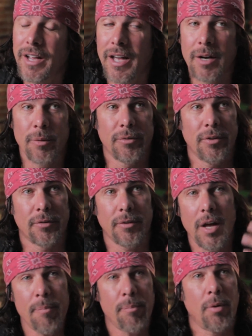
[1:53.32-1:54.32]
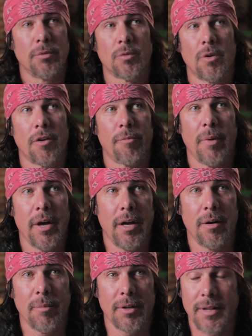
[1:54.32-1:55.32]
And it was this light bulb just went off in my
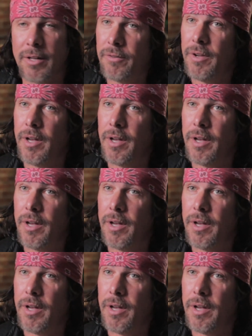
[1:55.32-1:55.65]
head. I'm like, that's